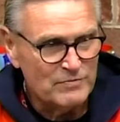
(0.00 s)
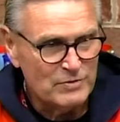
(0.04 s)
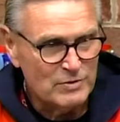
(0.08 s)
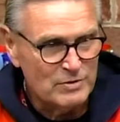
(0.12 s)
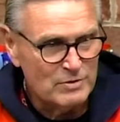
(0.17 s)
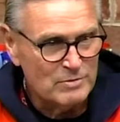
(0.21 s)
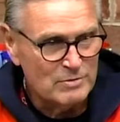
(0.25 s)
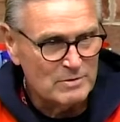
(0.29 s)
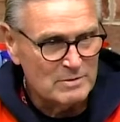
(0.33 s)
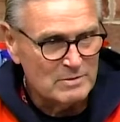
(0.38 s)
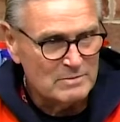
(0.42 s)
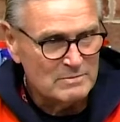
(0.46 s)

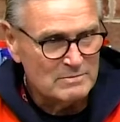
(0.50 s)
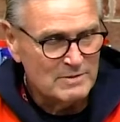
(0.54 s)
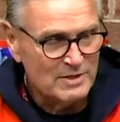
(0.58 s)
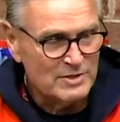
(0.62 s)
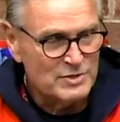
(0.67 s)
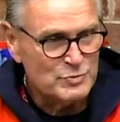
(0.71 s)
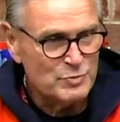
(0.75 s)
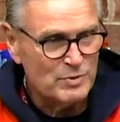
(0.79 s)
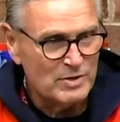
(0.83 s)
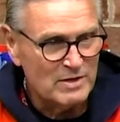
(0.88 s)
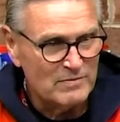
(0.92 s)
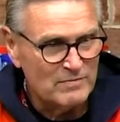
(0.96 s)
you and each
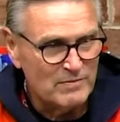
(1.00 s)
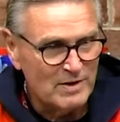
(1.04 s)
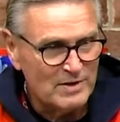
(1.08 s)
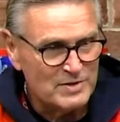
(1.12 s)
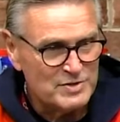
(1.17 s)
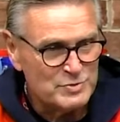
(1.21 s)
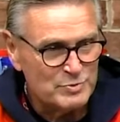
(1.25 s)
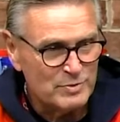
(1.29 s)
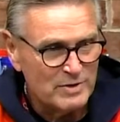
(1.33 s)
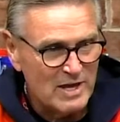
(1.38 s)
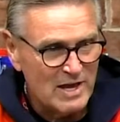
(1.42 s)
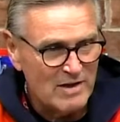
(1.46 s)
one of
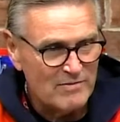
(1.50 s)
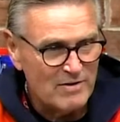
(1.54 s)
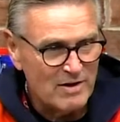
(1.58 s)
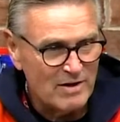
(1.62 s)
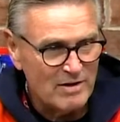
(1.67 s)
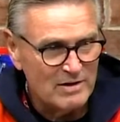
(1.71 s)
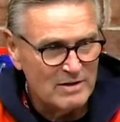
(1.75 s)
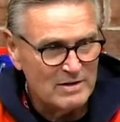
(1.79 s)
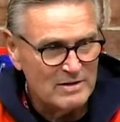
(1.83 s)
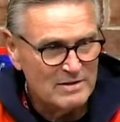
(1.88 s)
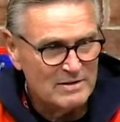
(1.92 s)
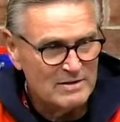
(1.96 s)
us, we have
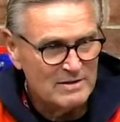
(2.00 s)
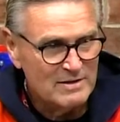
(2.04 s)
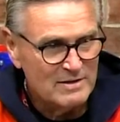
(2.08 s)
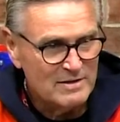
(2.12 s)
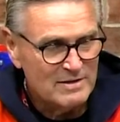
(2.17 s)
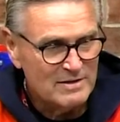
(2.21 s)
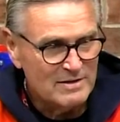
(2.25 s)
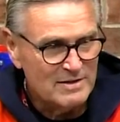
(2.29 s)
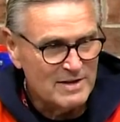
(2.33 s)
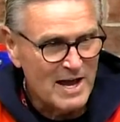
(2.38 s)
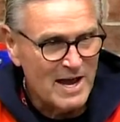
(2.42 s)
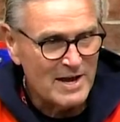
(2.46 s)
our
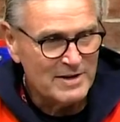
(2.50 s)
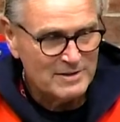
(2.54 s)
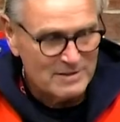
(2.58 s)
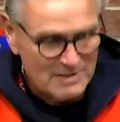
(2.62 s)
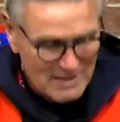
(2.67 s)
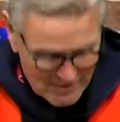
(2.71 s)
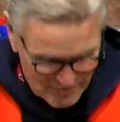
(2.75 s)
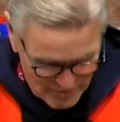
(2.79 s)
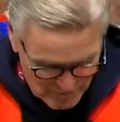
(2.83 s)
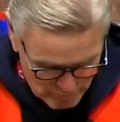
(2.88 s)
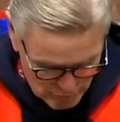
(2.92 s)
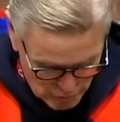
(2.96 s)
9/11